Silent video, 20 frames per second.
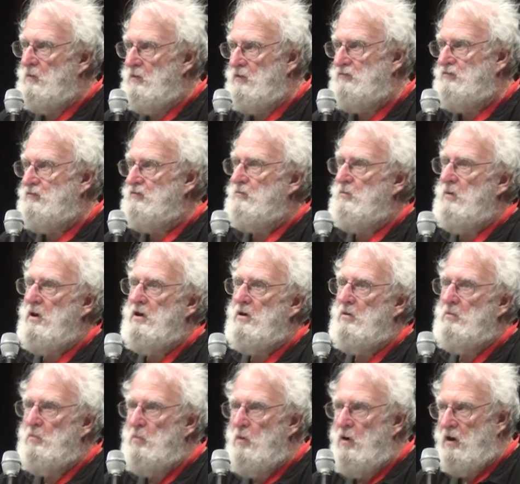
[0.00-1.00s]
which is a weight
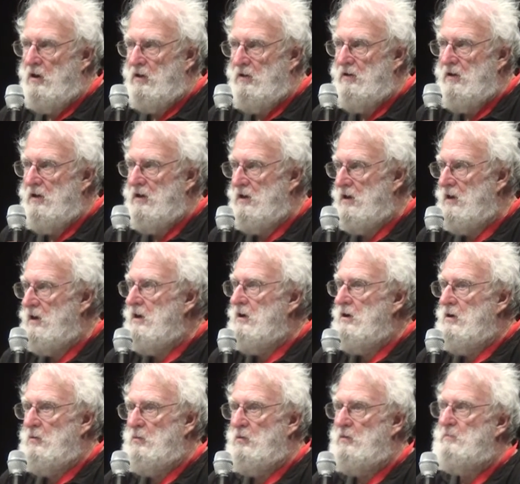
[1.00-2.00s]
of 1,
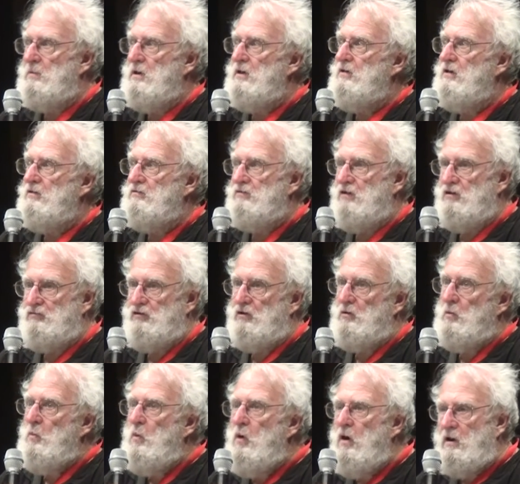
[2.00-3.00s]
would be the
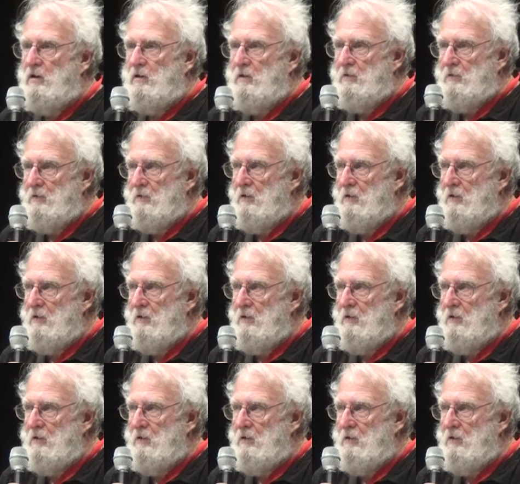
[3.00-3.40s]
digit 1.